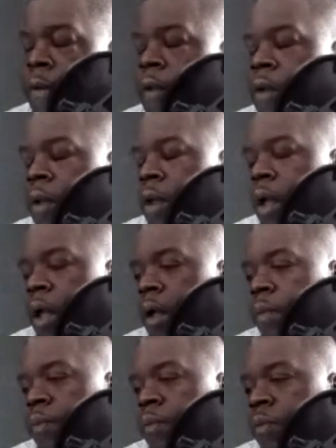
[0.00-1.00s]
Right.
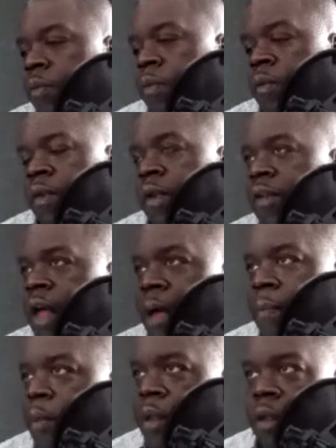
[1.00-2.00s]
Um, six
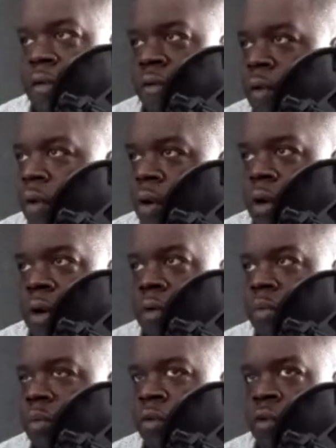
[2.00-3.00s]
copies
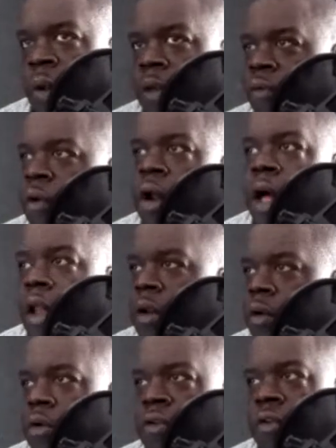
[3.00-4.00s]
for twenty-four
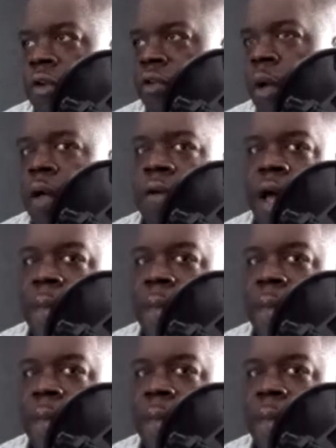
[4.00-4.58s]
dollars or 12 mm-hmm.